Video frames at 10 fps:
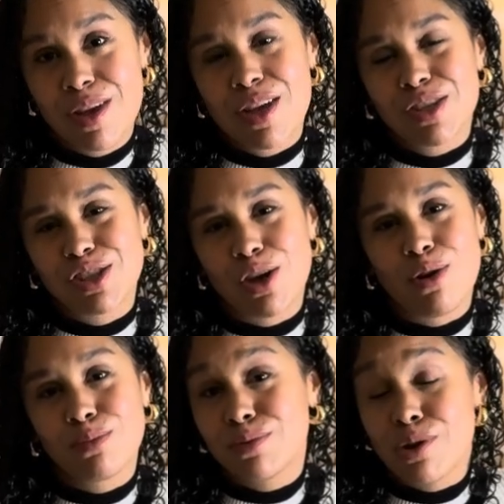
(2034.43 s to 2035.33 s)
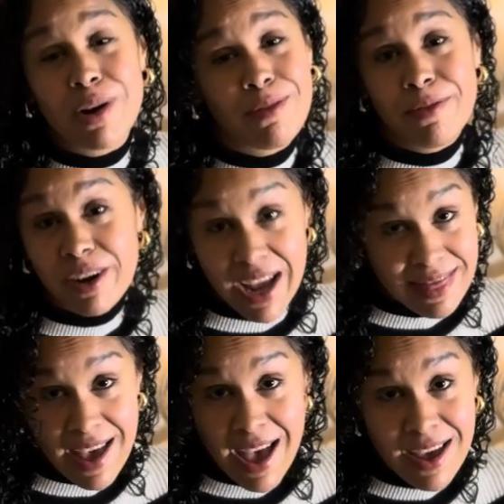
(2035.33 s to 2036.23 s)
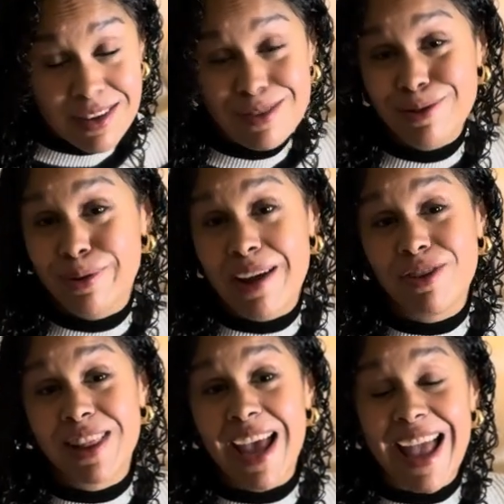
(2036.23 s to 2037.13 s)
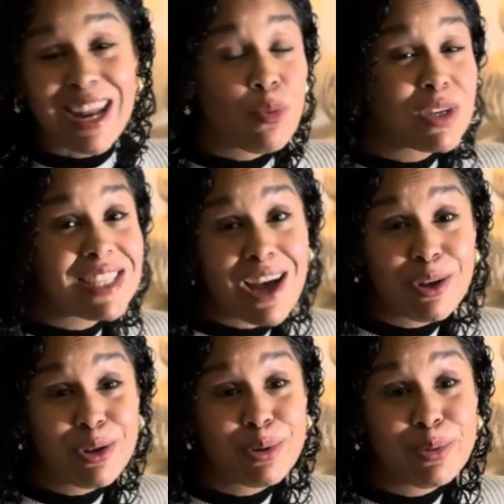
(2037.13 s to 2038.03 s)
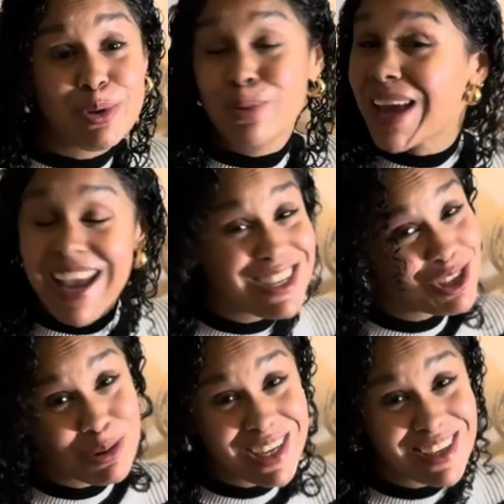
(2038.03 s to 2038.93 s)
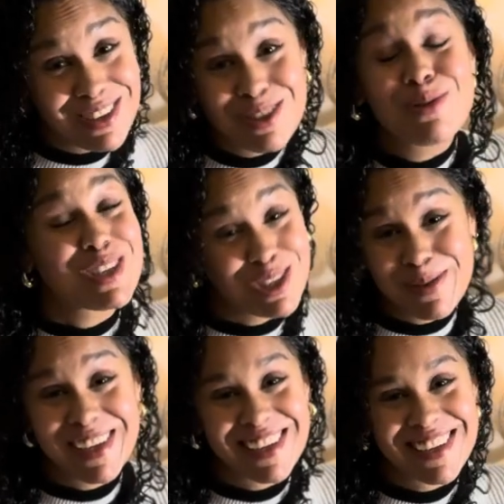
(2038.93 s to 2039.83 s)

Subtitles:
So don't ever forget that. Don't ever let anyone tell you you can't do it. You can do it.